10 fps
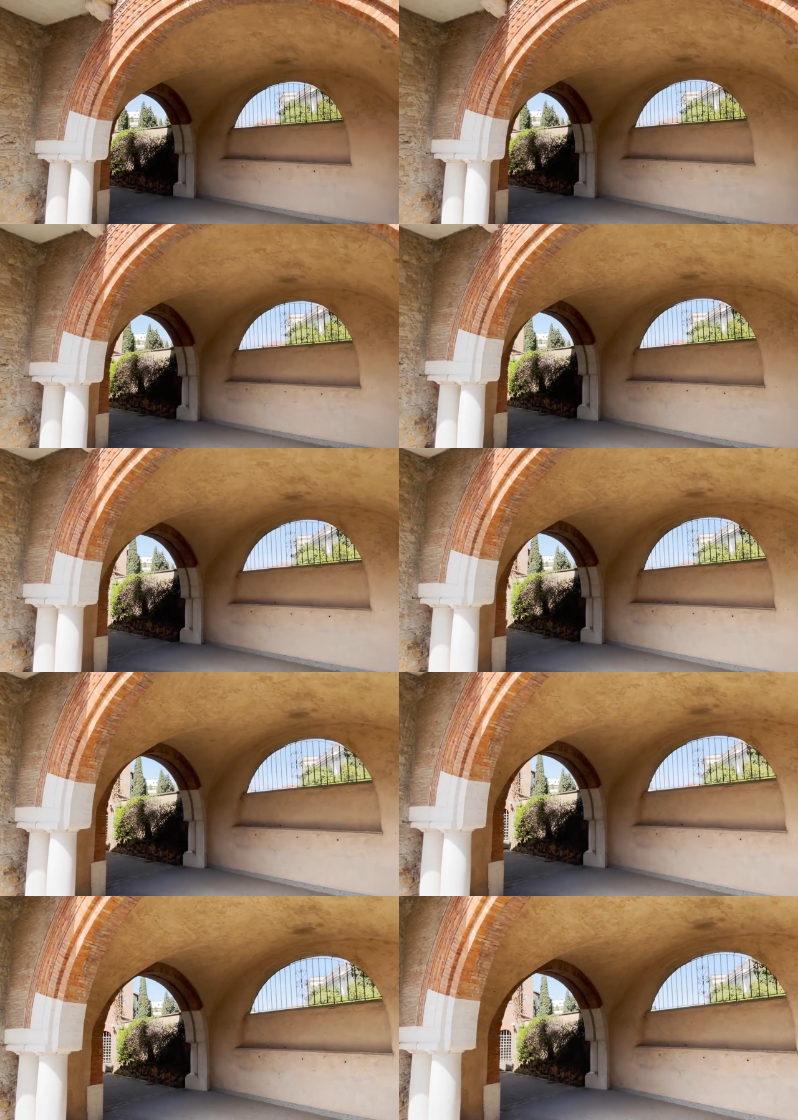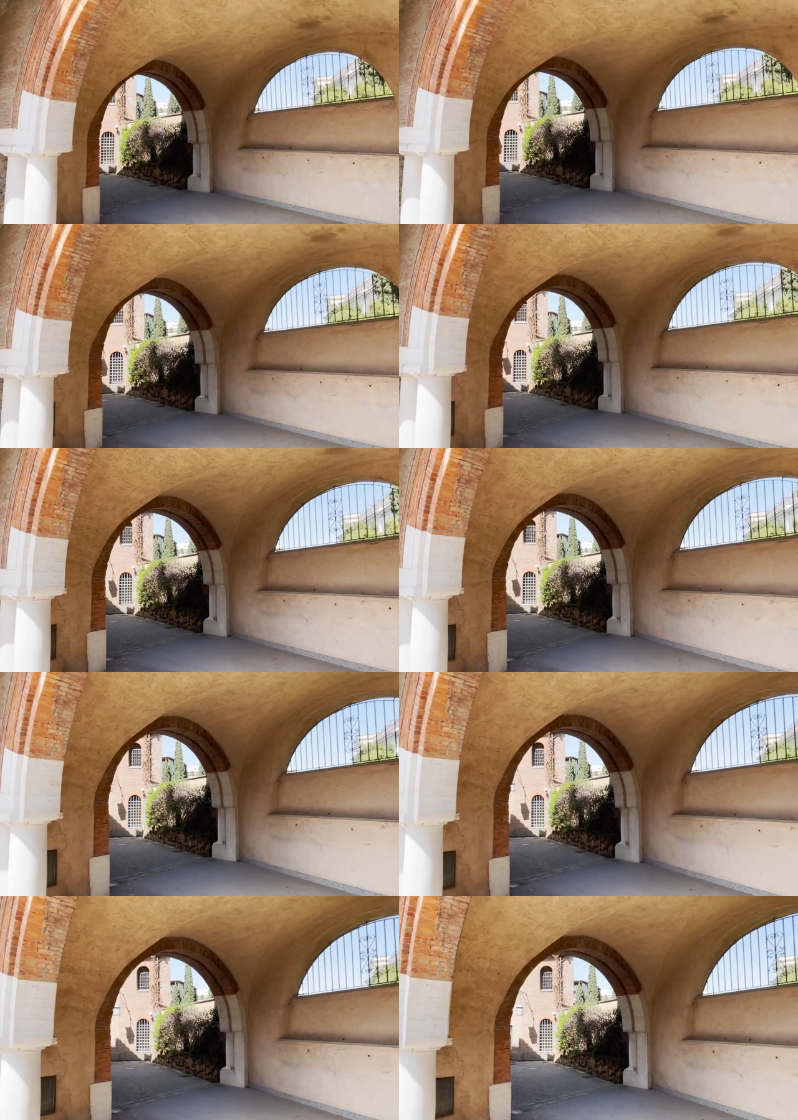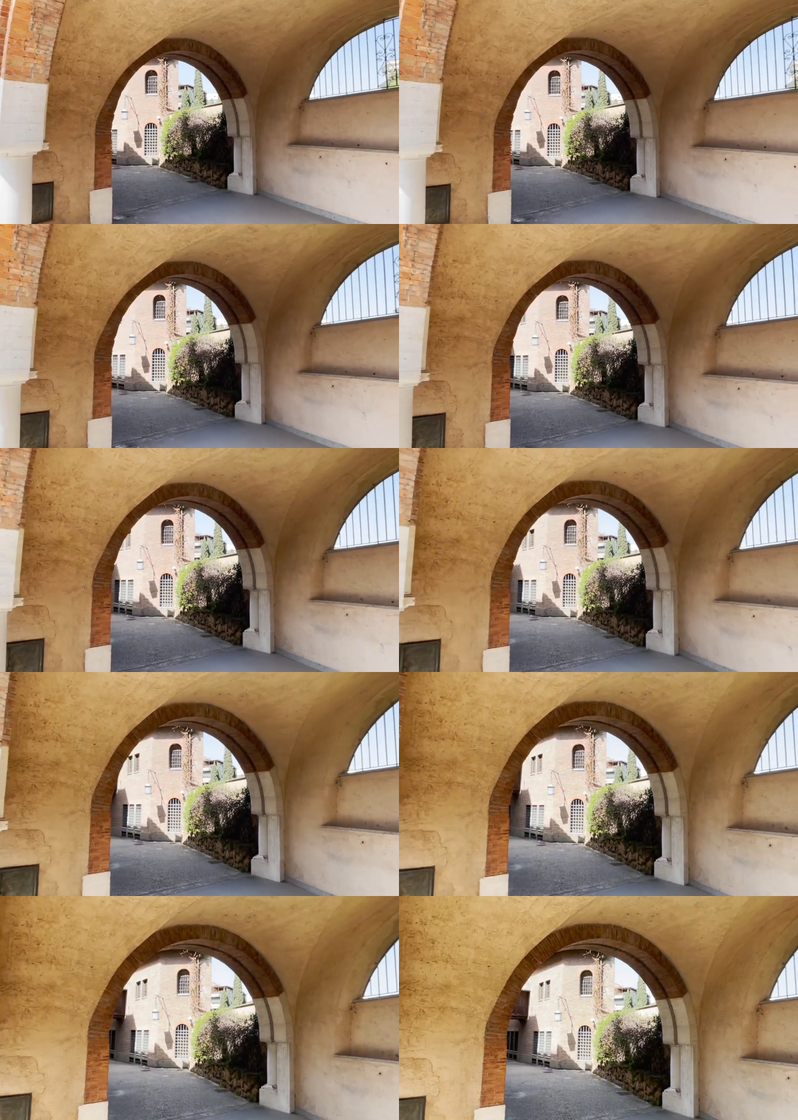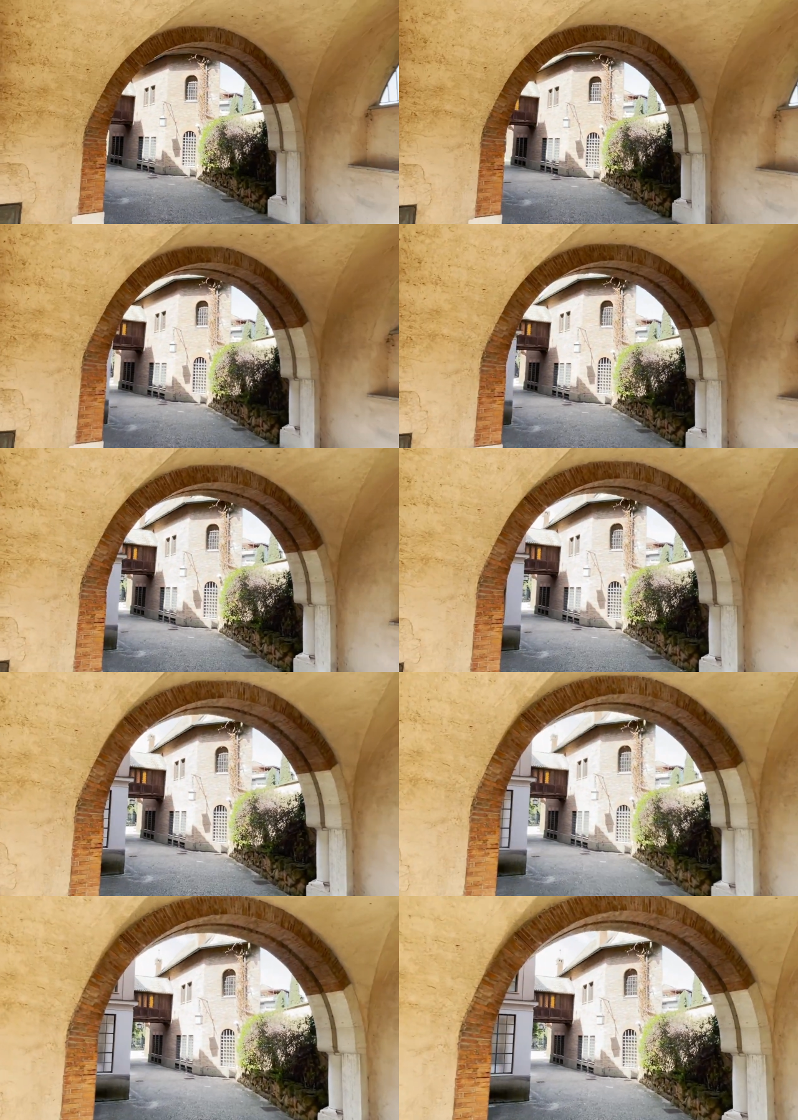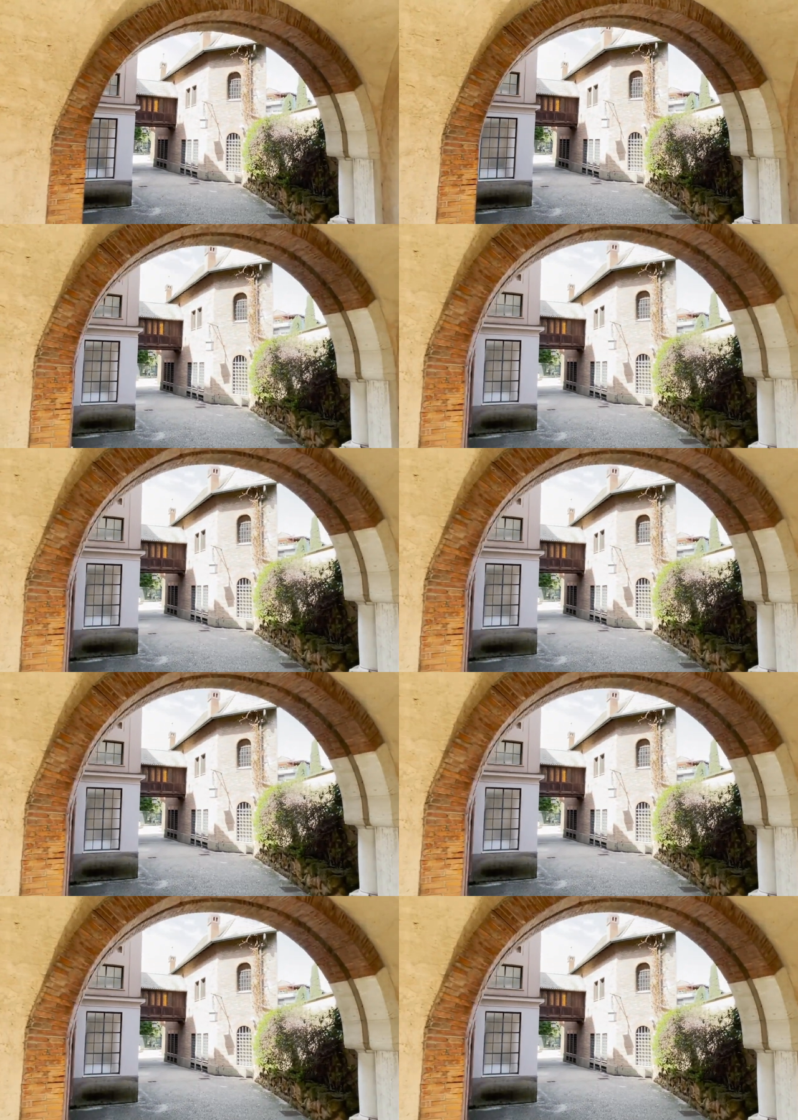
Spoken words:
[unreadable: no face in view]